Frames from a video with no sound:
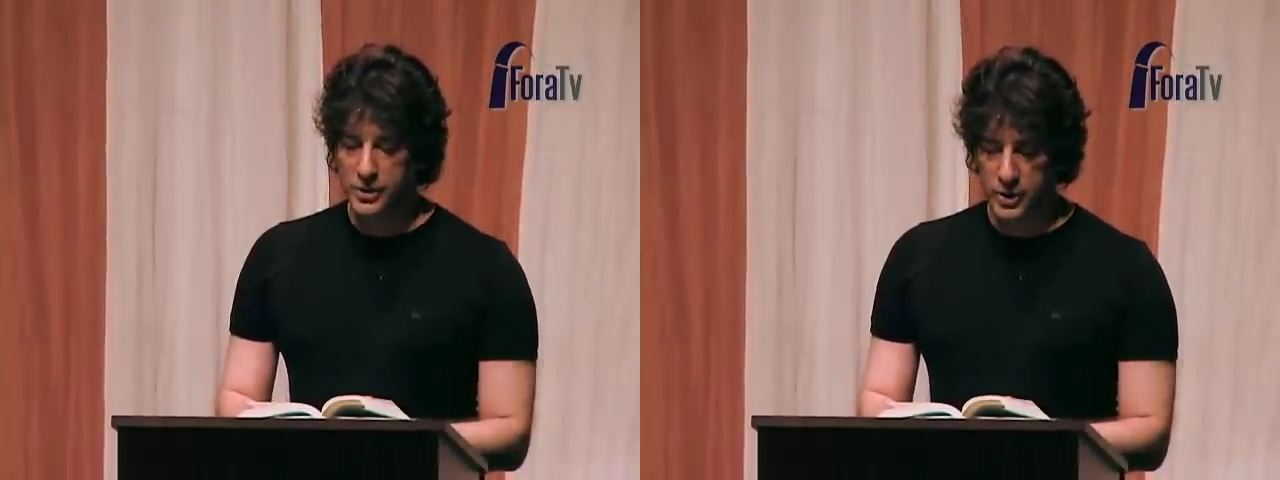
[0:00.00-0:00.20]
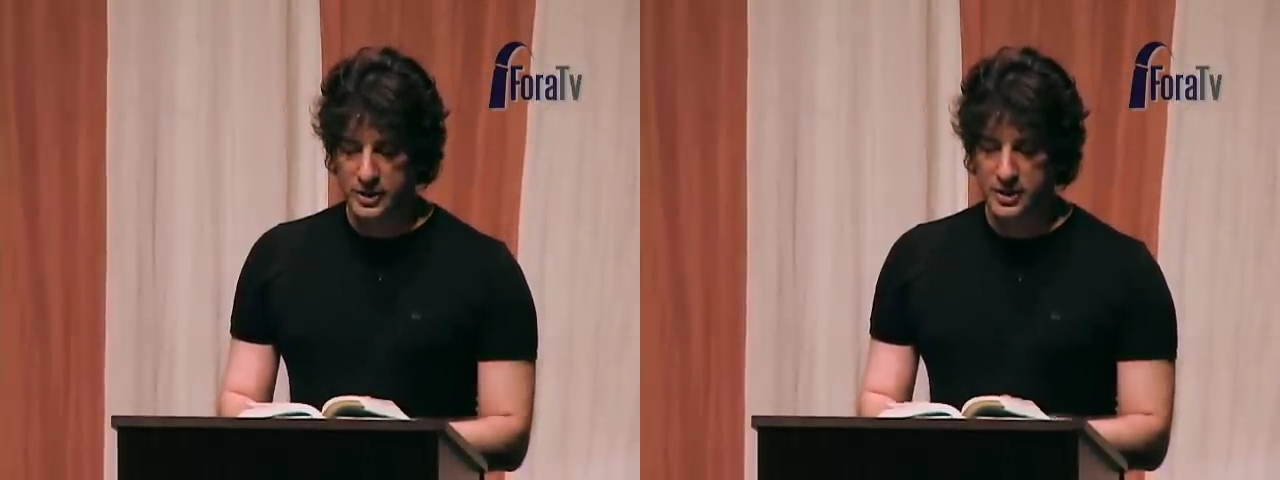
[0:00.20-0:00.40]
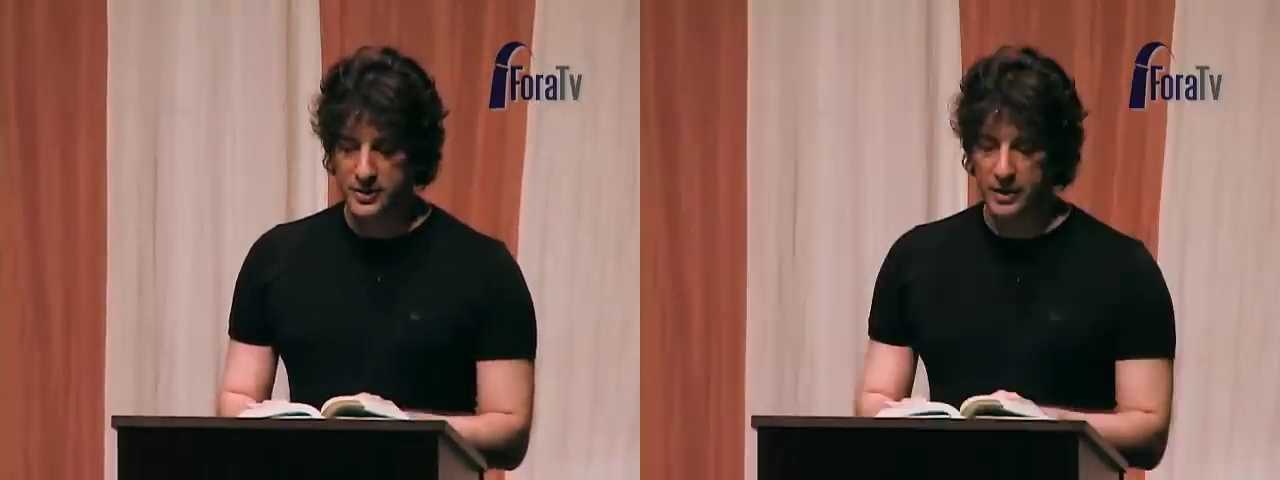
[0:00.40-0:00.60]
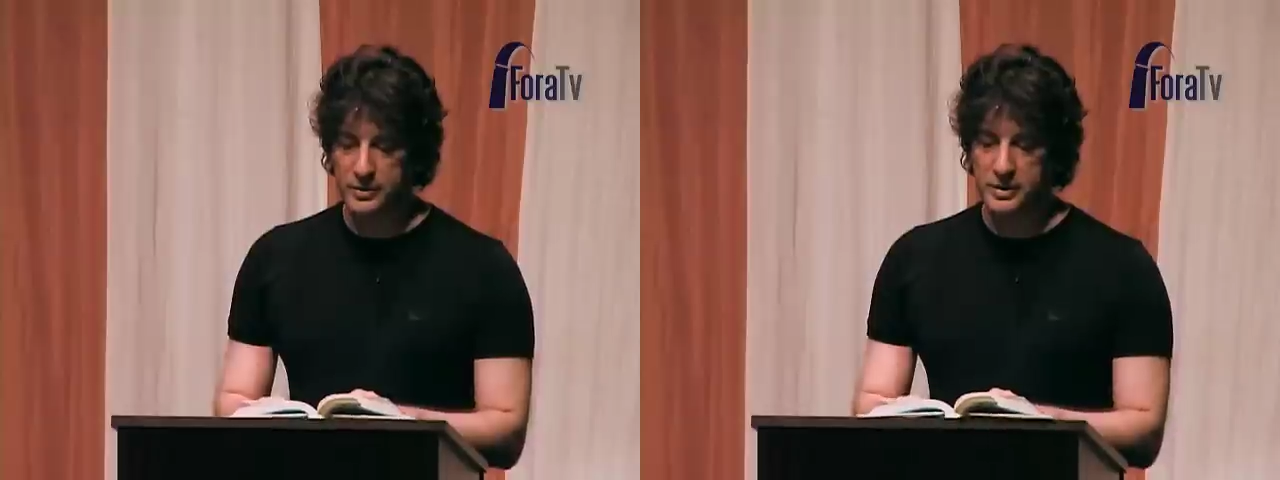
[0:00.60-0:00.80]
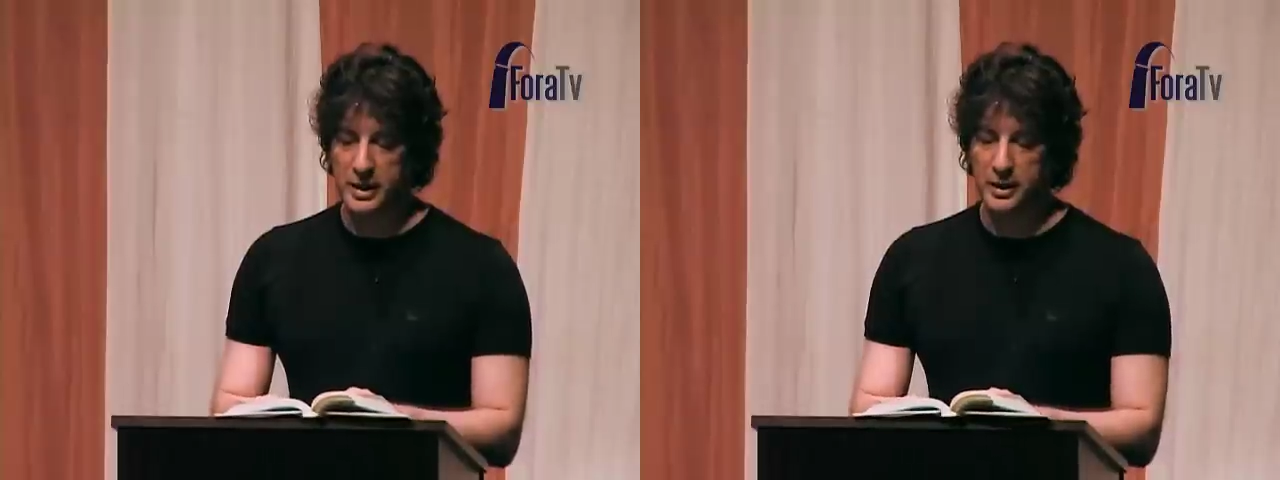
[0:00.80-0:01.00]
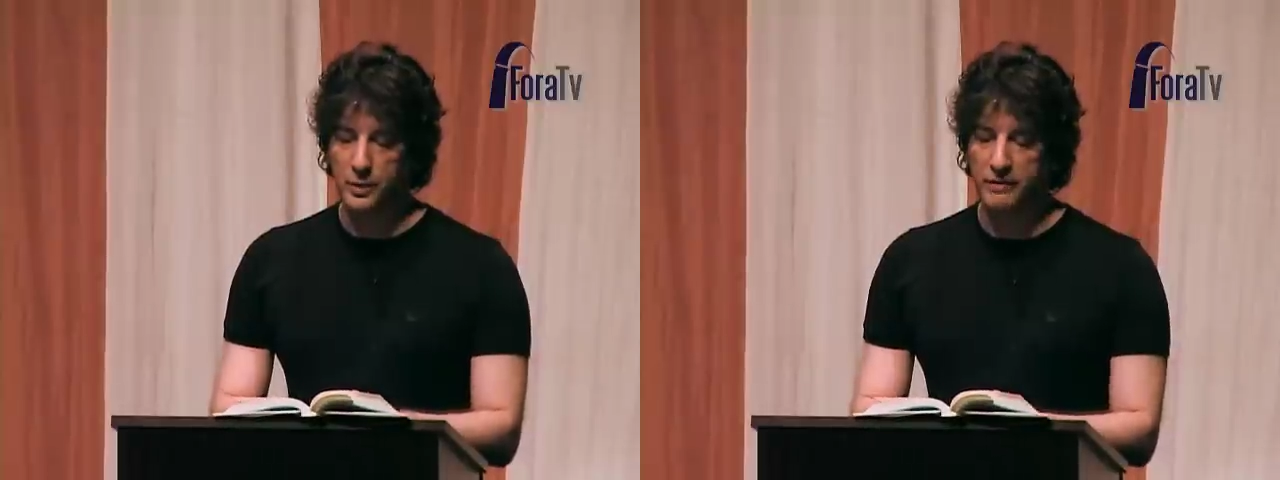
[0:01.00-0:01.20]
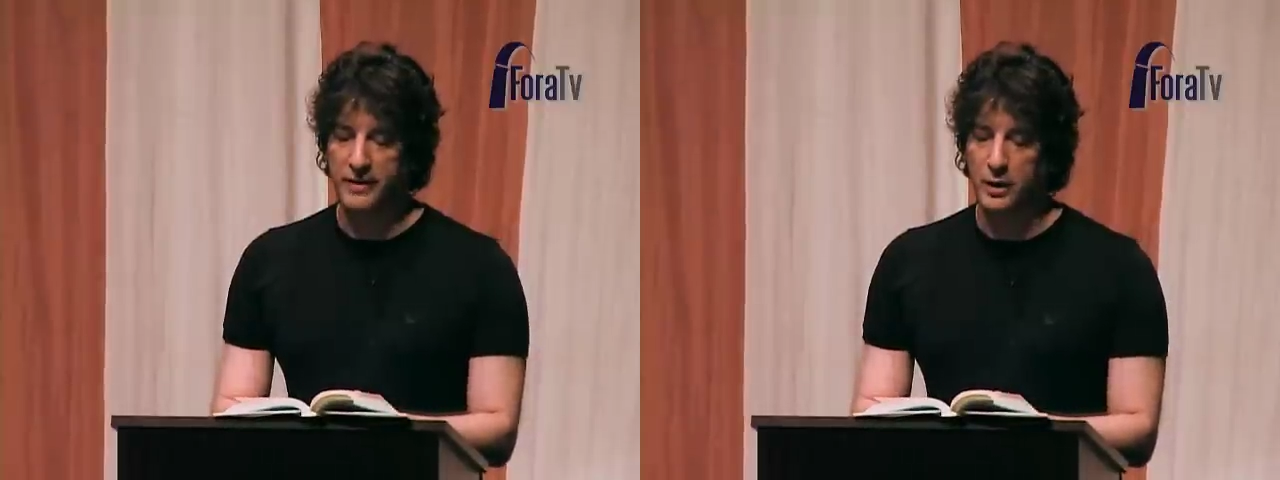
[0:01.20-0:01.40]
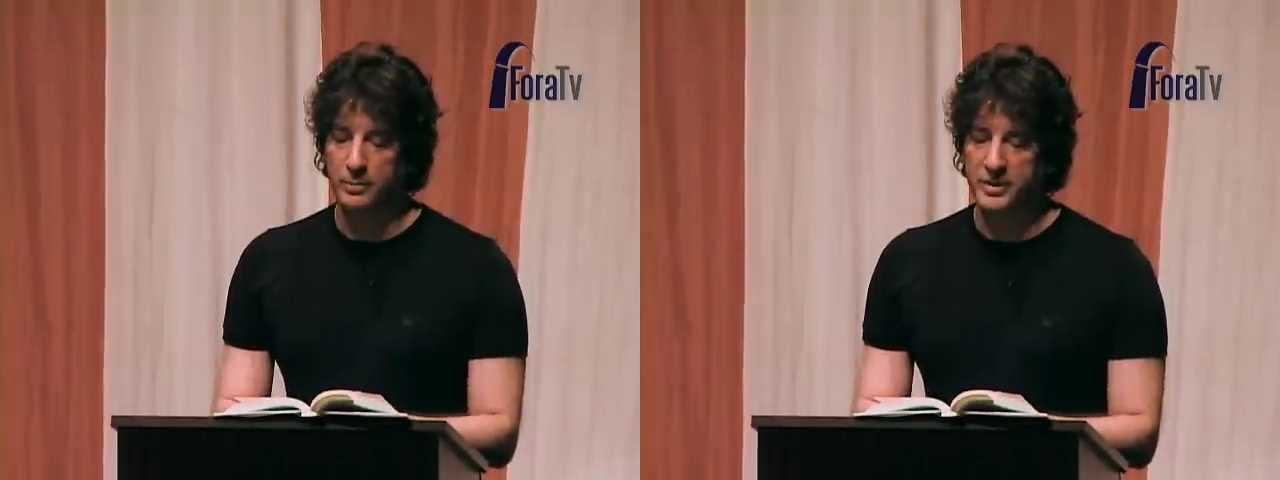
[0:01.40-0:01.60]
Trust those that you
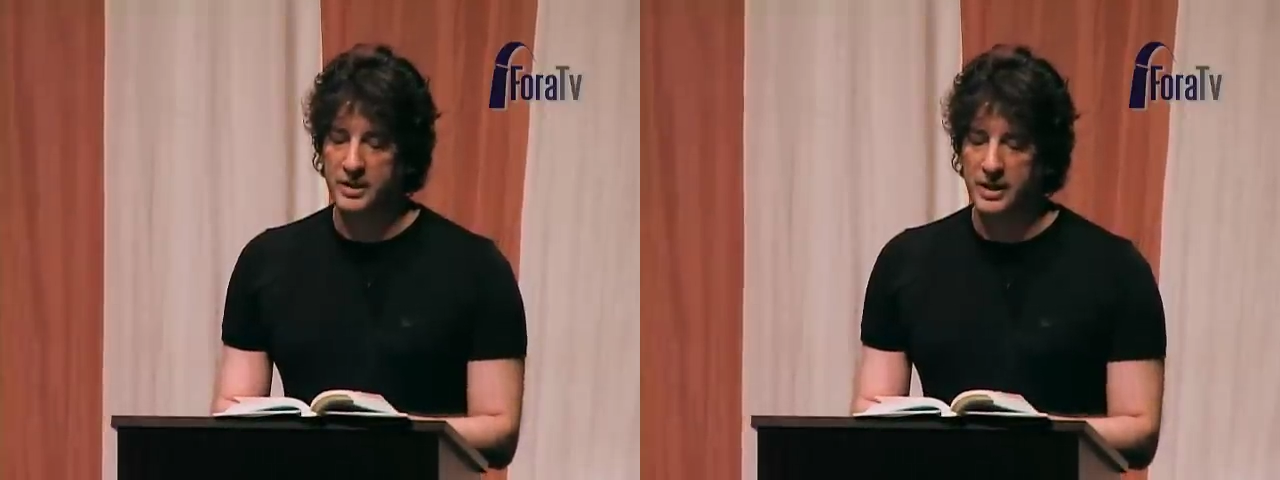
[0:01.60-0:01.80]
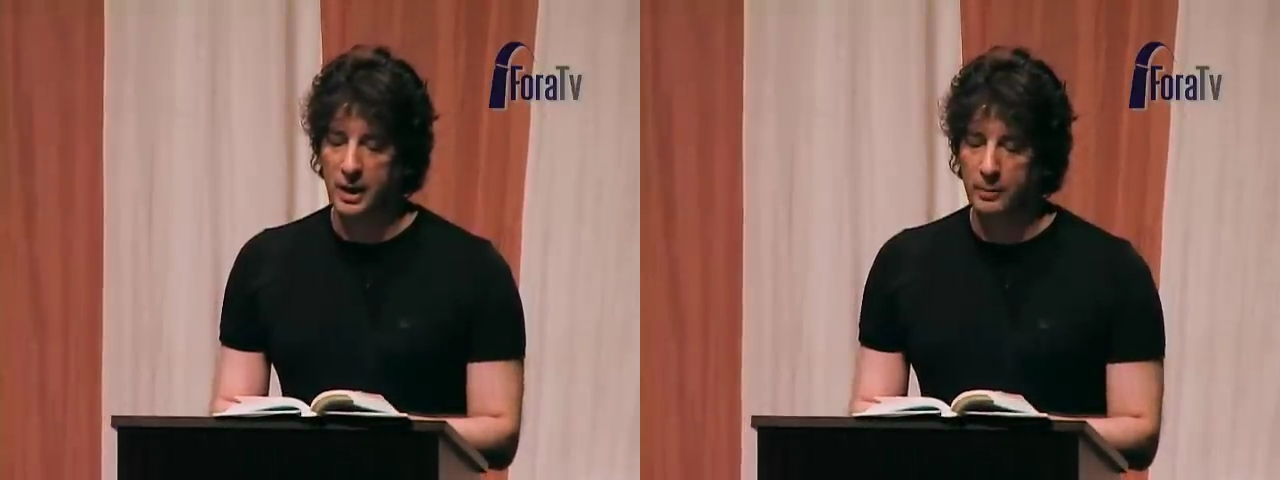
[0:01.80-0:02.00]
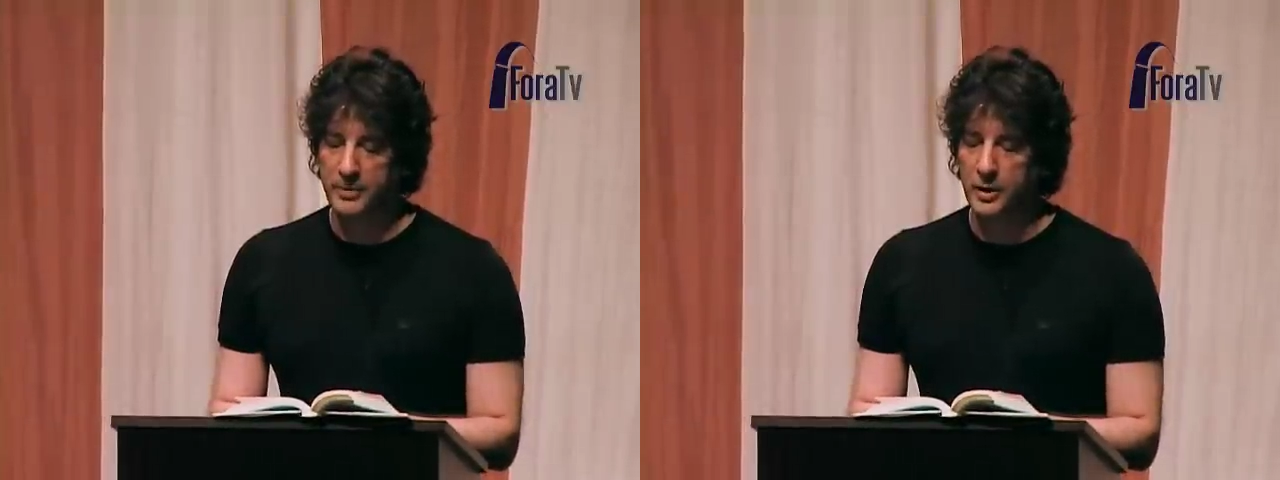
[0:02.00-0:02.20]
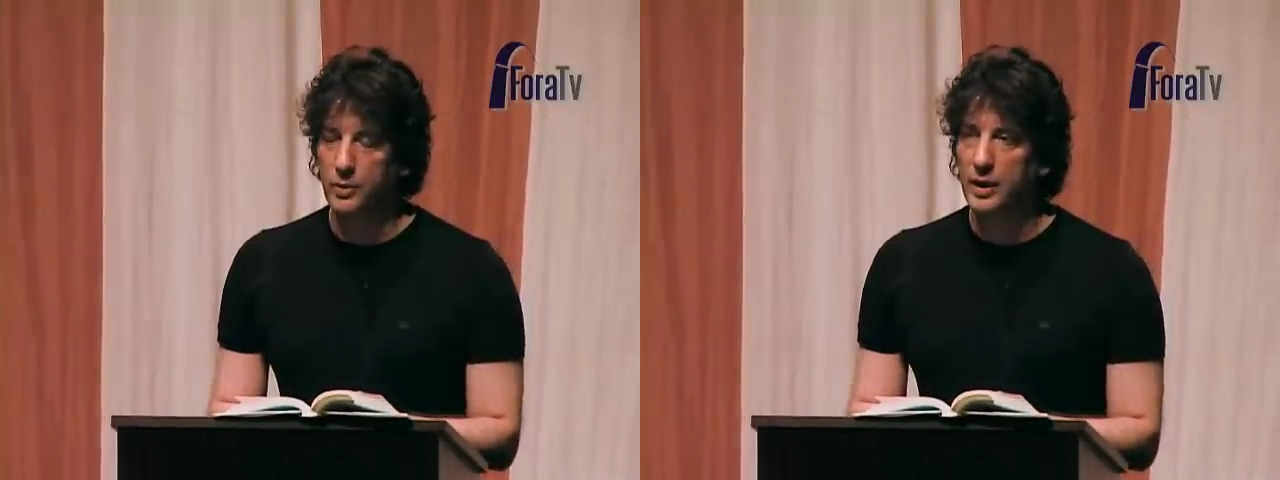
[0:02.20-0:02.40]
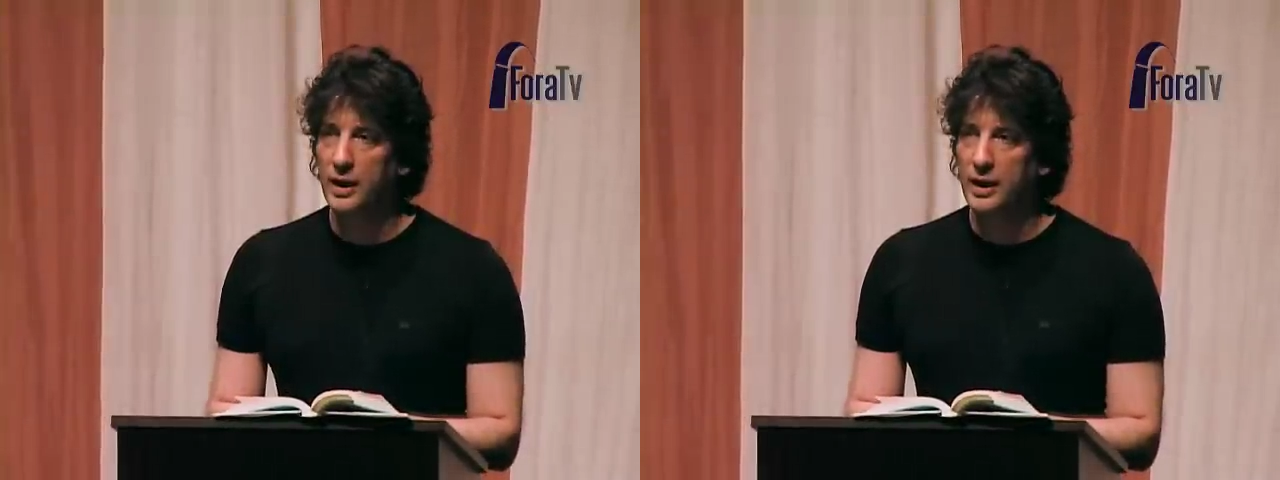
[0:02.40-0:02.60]
have helped to help you